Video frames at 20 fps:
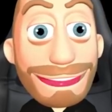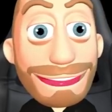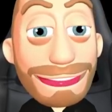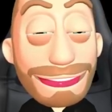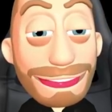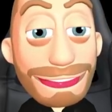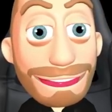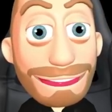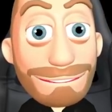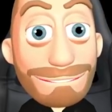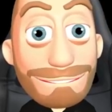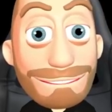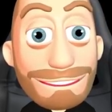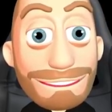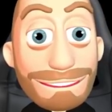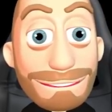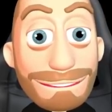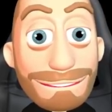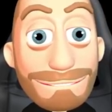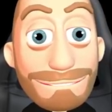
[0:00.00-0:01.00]
it's
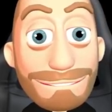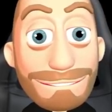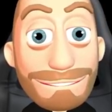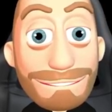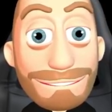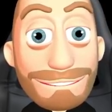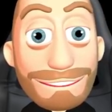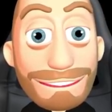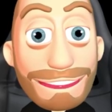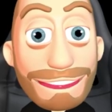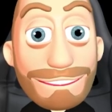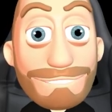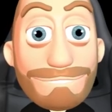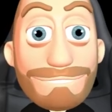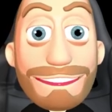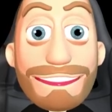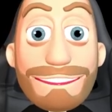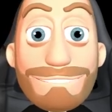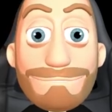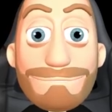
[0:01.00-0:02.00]
all
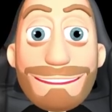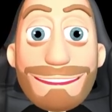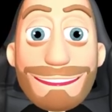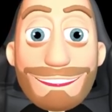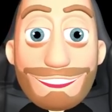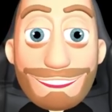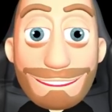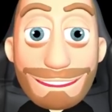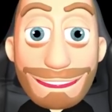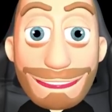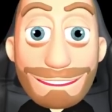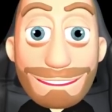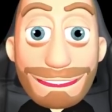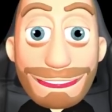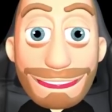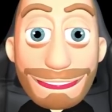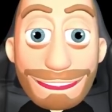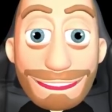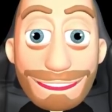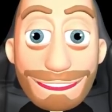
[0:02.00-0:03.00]
about
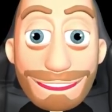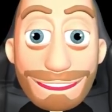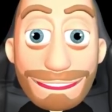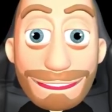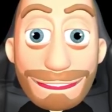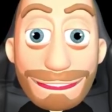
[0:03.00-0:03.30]
designing